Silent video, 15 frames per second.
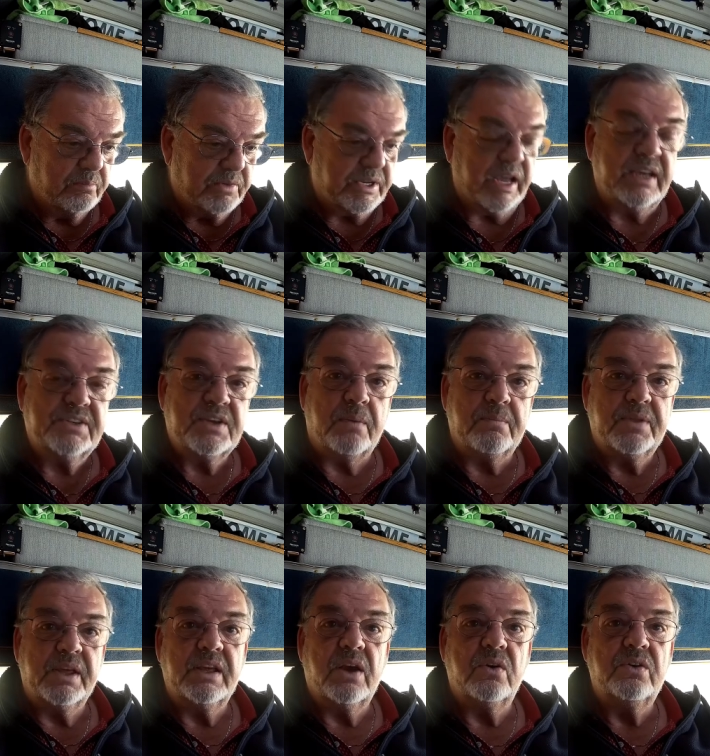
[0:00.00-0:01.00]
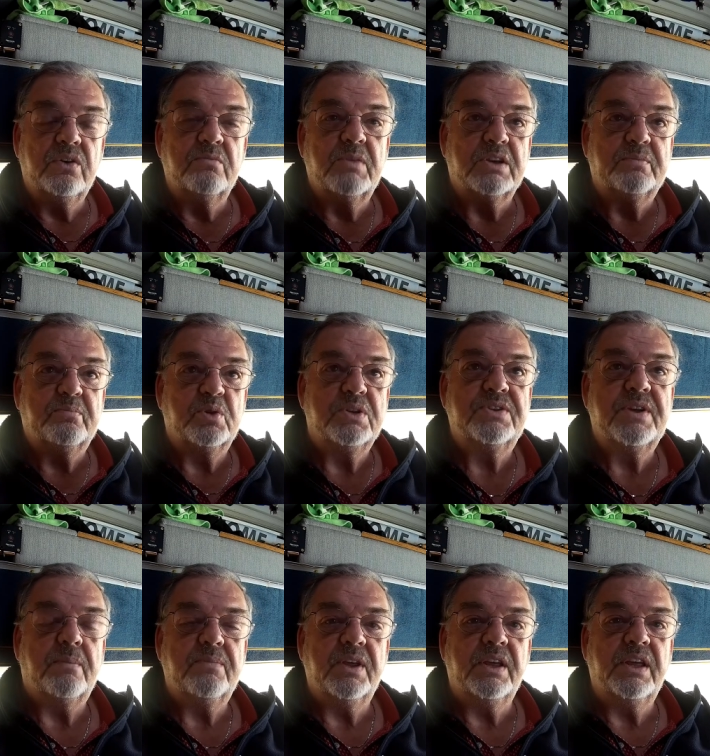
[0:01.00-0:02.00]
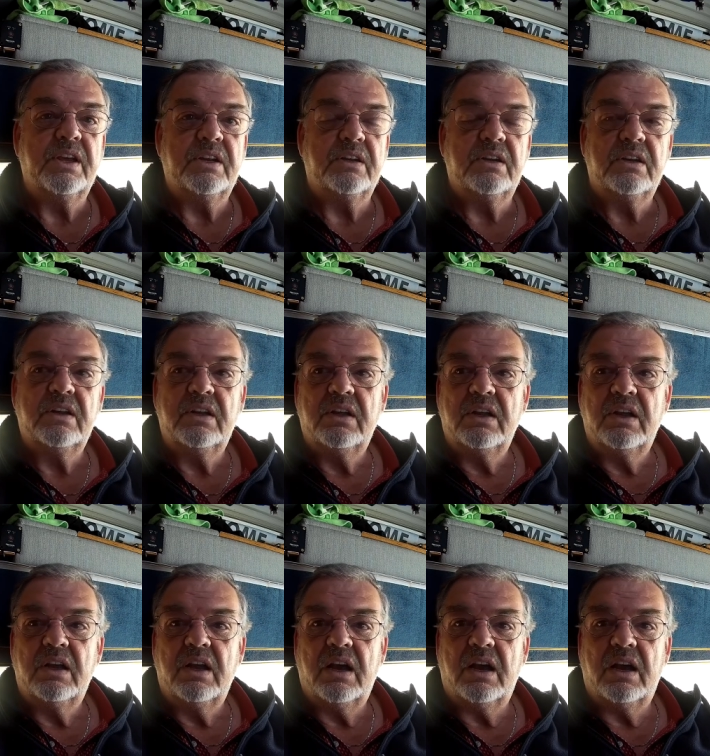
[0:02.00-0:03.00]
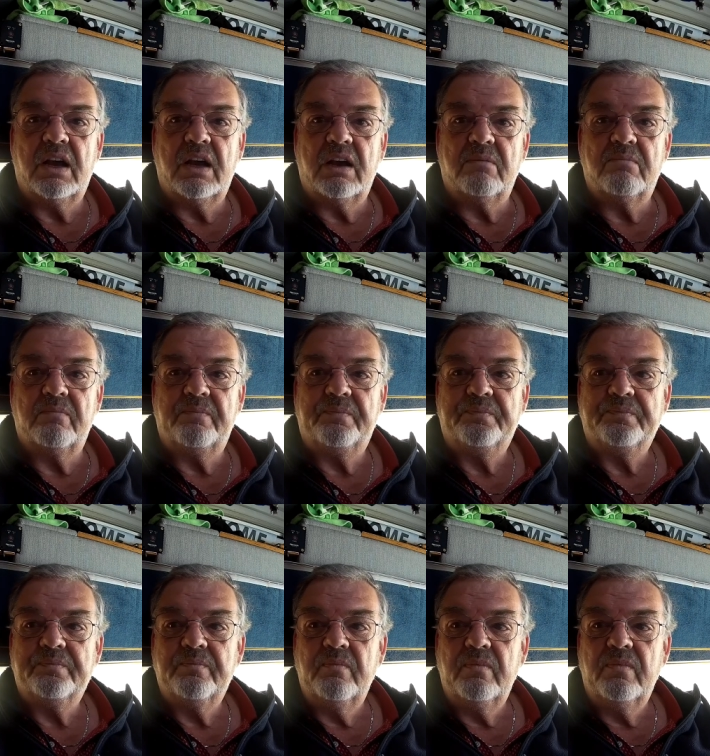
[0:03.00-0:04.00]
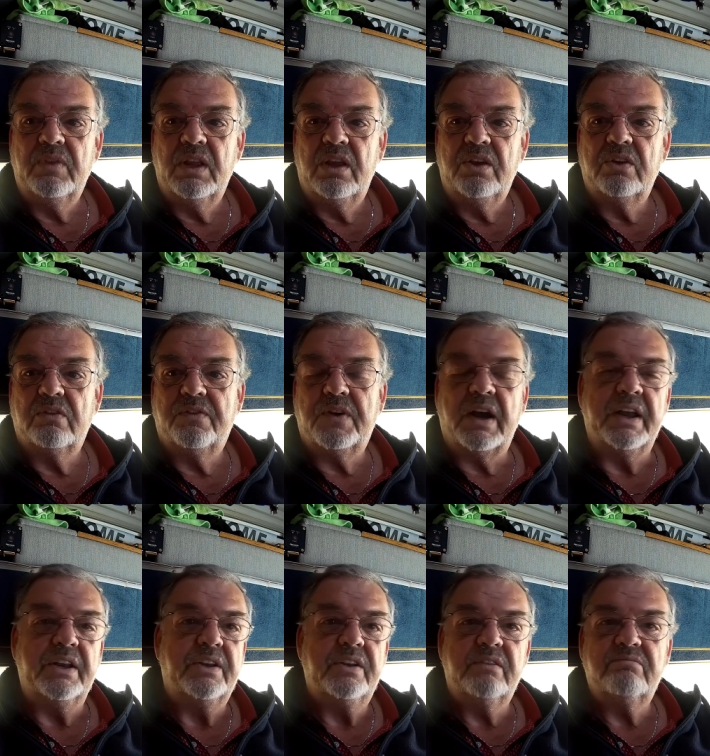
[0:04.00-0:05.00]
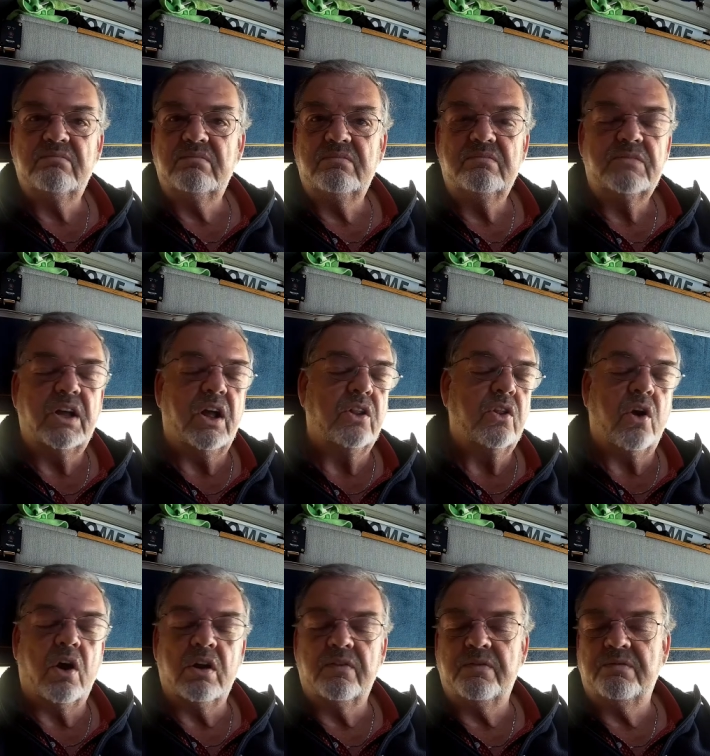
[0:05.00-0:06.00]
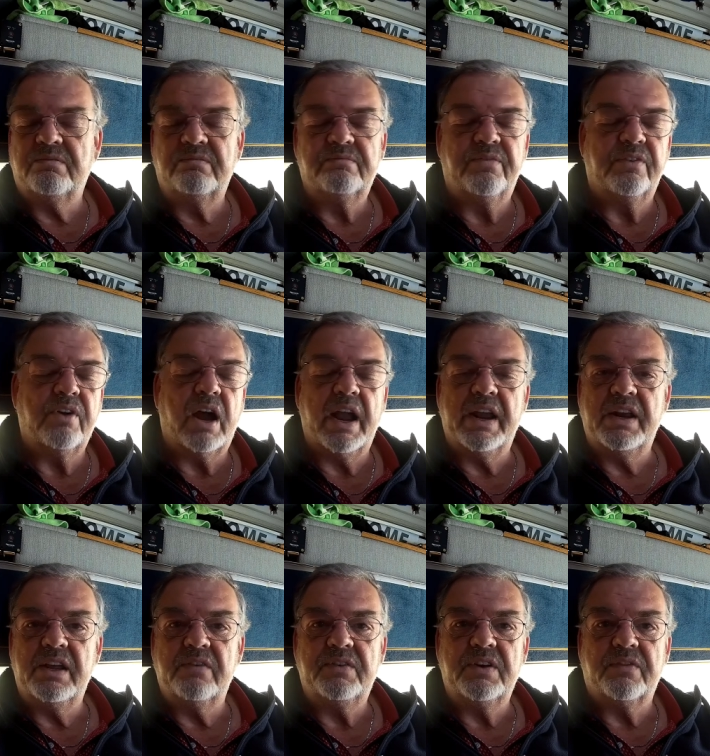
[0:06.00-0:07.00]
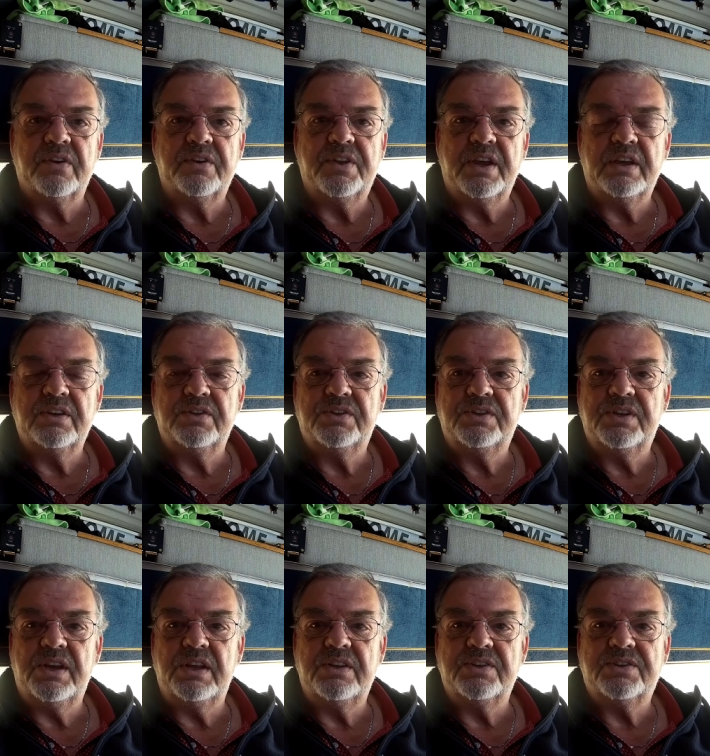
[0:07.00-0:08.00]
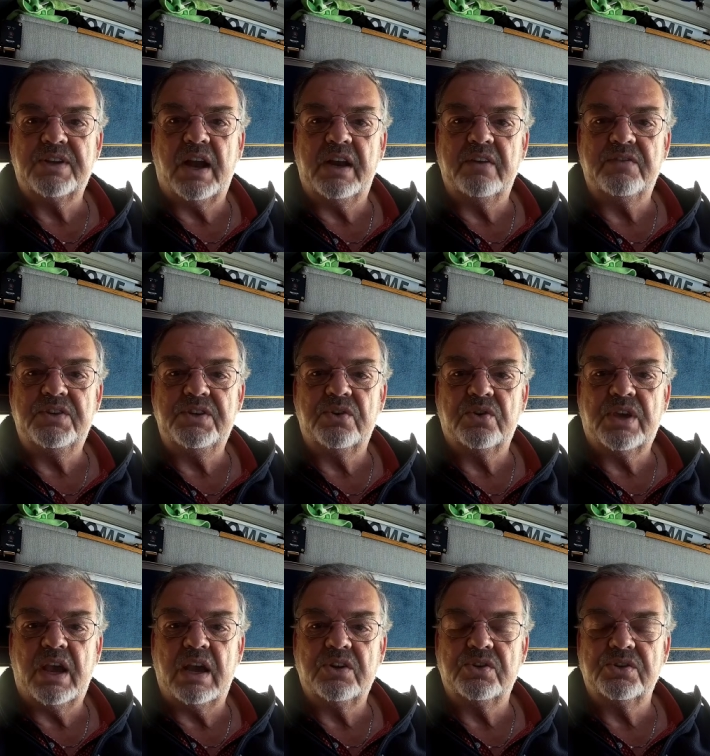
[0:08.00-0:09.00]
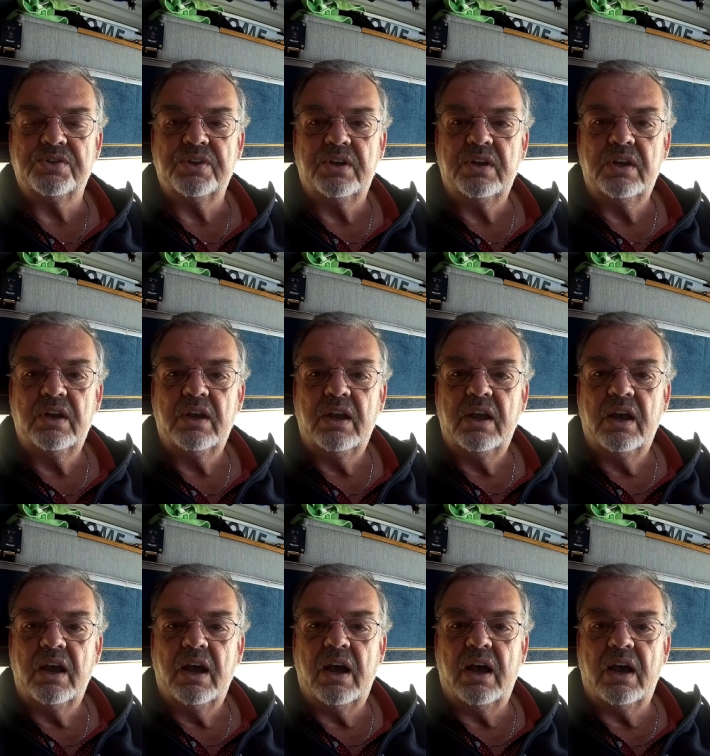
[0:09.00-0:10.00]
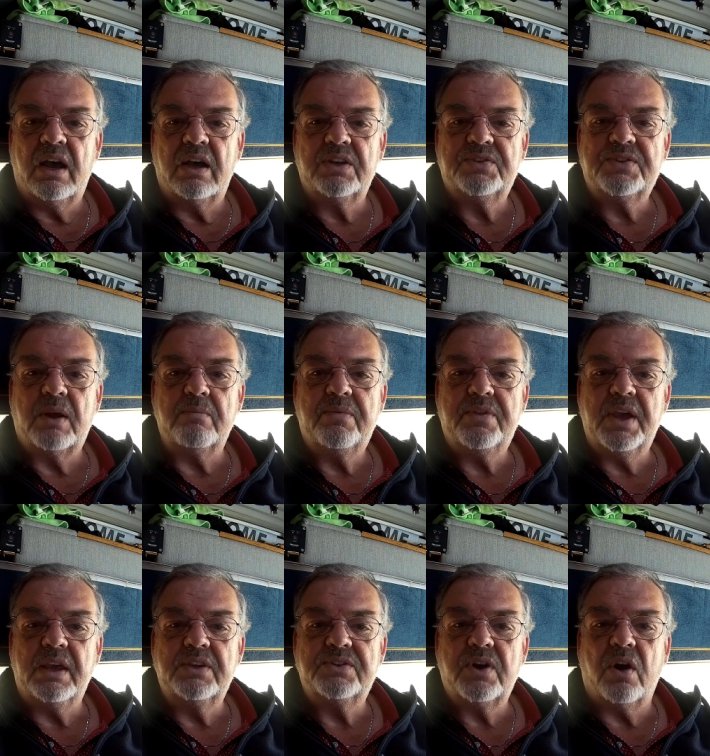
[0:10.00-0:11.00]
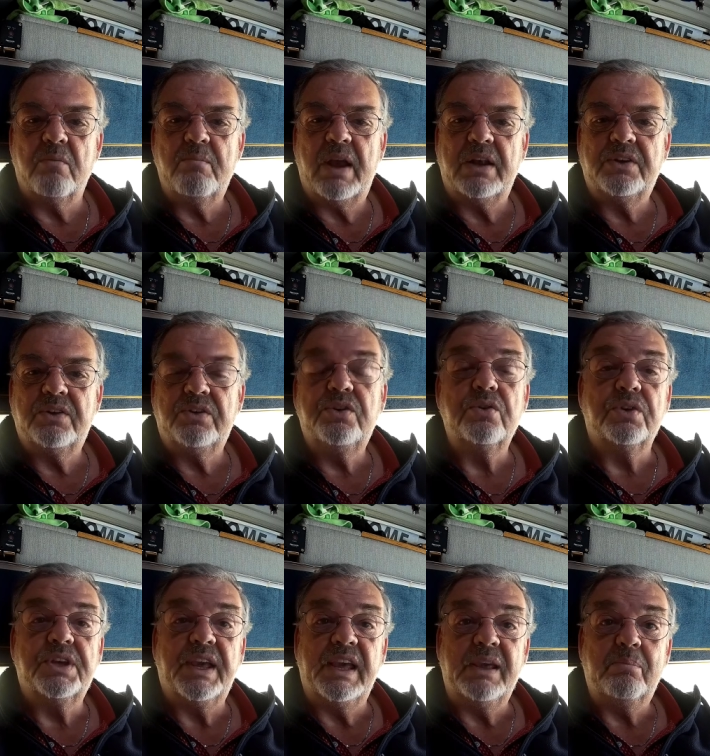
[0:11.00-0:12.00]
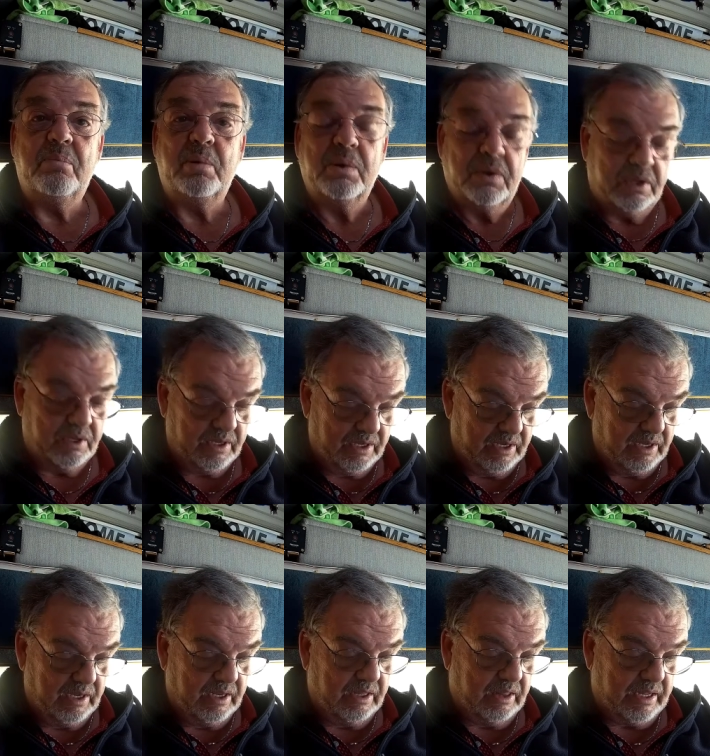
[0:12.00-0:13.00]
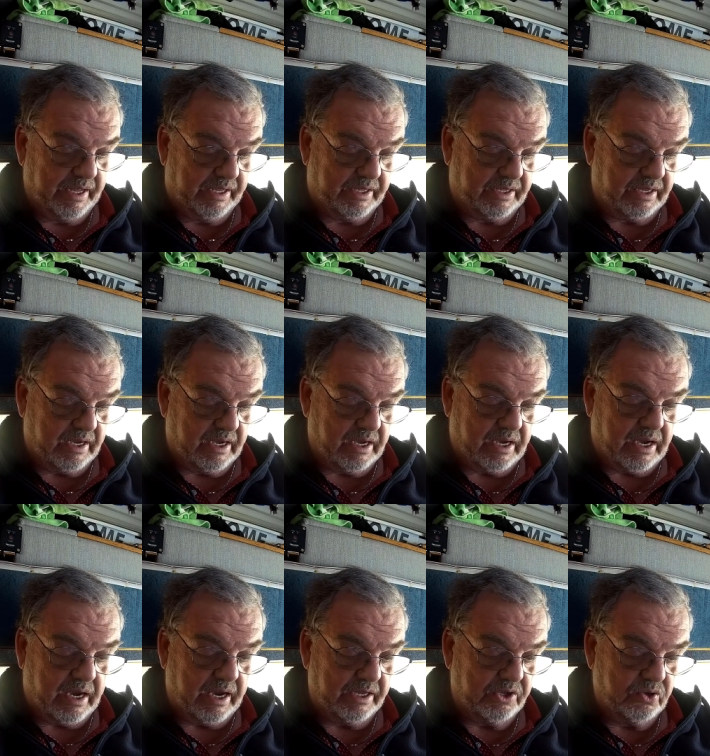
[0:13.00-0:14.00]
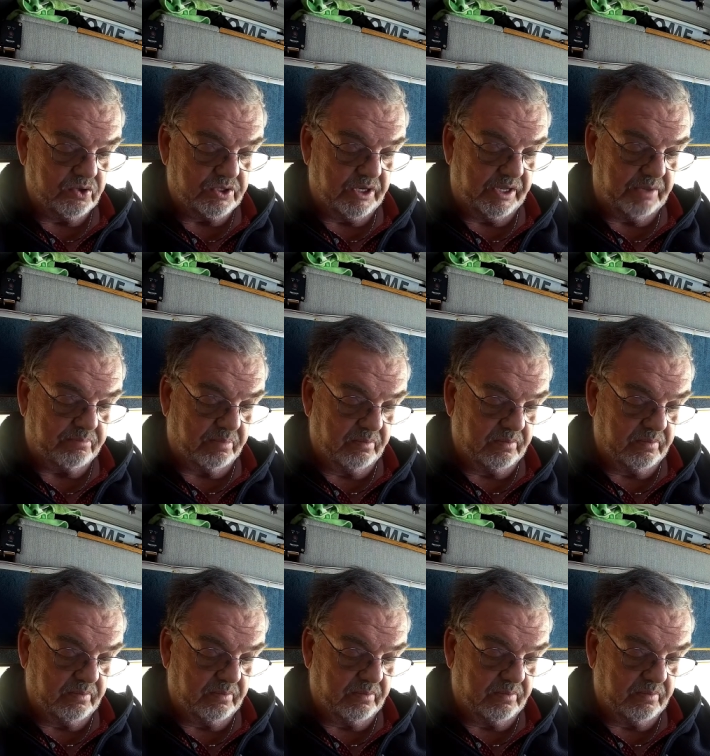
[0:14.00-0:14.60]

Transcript: take something out, you must put something in. Um, you'll find a lot of variety of different things inside of geocaches. Uh, some things are meant to keep, like uh, I usually,